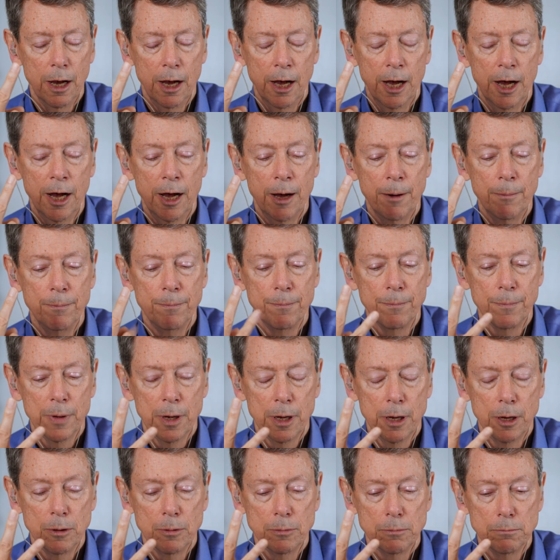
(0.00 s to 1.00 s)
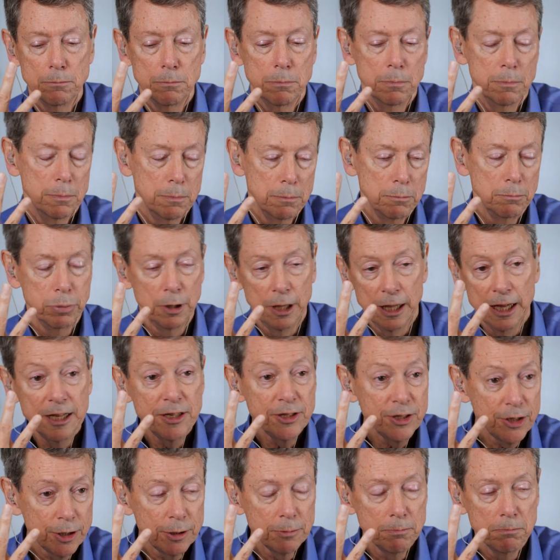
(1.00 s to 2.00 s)
Uh,
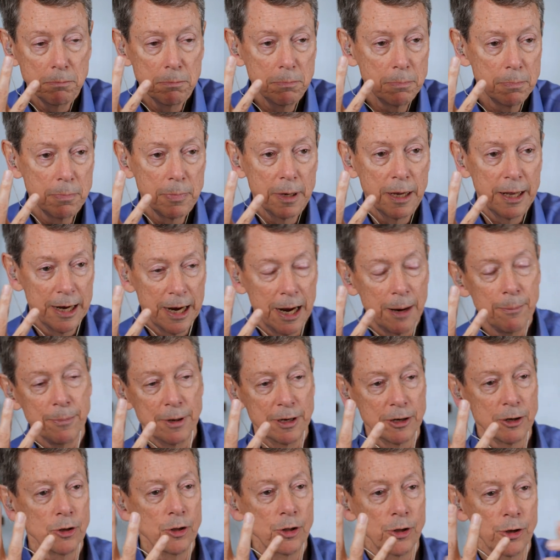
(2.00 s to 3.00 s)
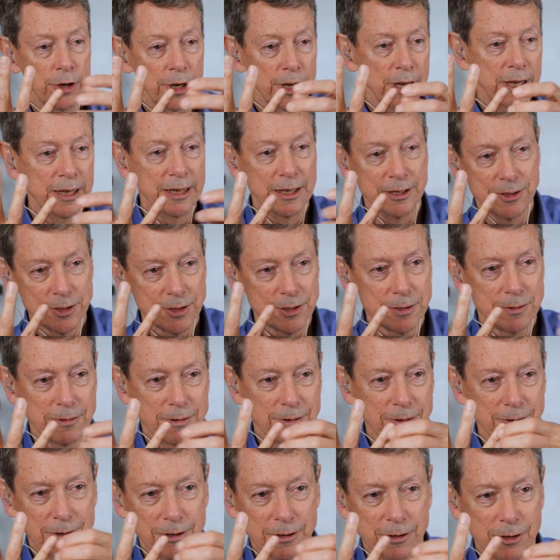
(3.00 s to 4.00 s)
bliss, and I'm including its
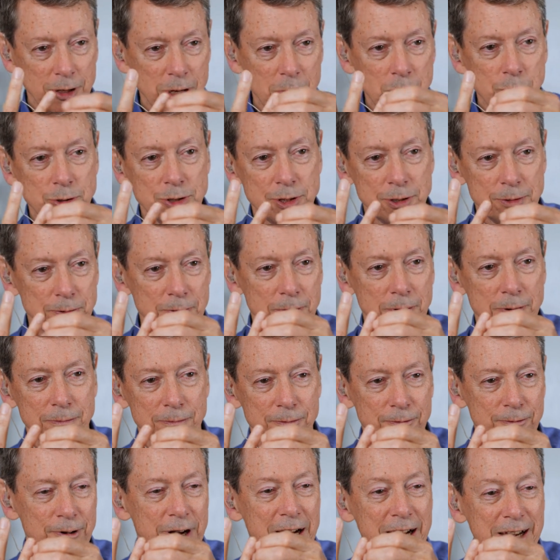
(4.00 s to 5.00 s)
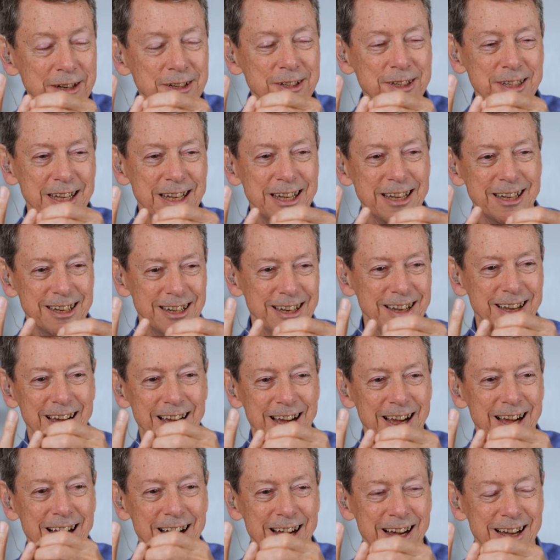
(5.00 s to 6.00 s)
close friend,
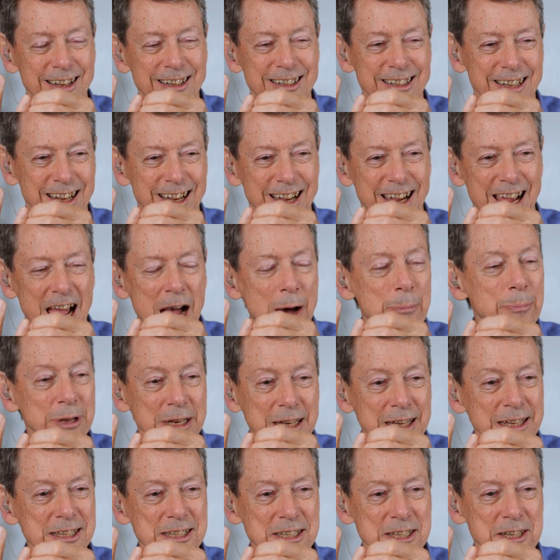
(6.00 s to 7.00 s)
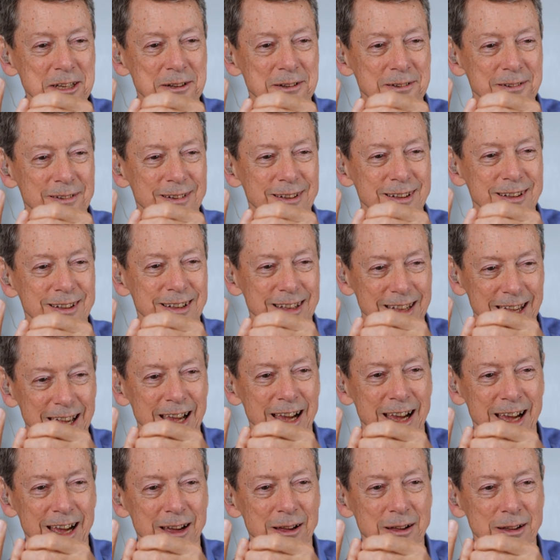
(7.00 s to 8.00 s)
uh, happiness.
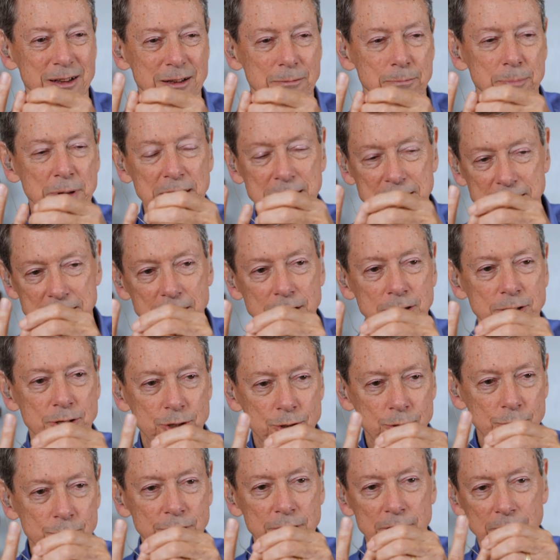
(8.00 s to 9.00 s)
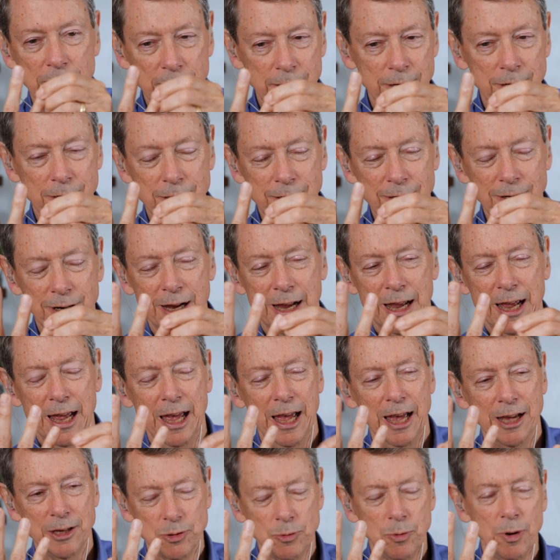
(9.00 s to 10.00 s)
Yeah, yeah, piti and Sukha here,
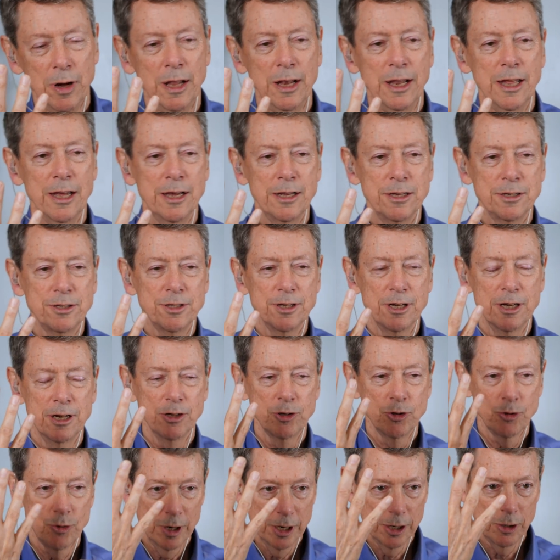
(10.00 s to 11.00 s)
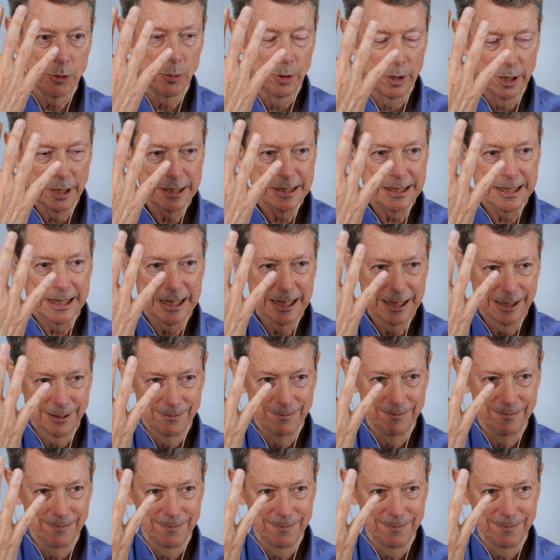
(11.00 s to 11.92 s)
as well as tranquility.